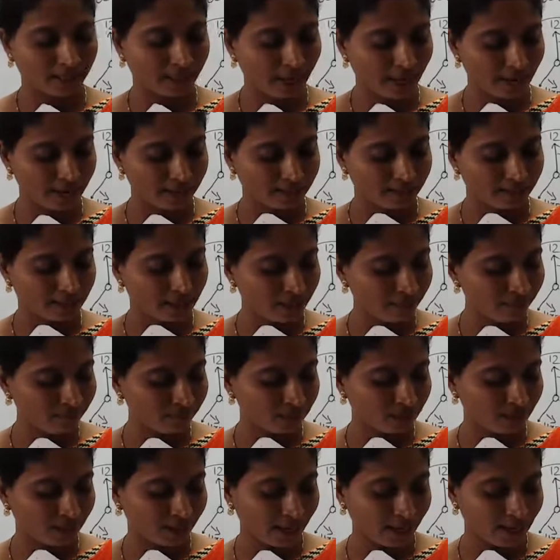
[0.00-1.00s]

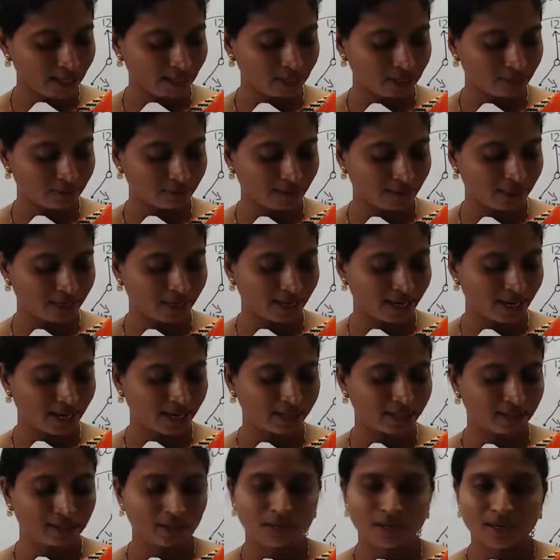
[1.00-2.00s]
Write your
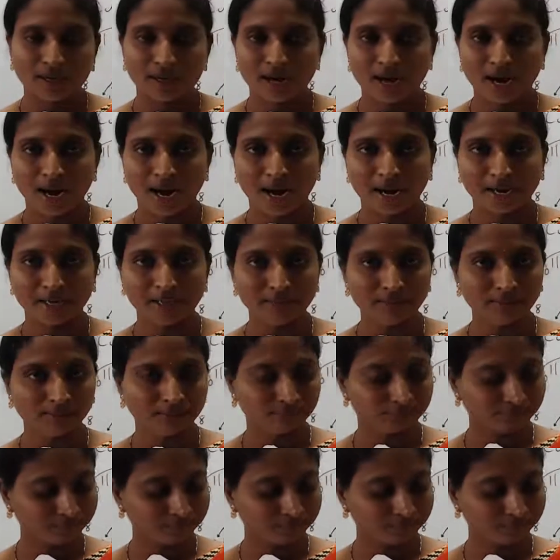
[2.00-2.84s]
date and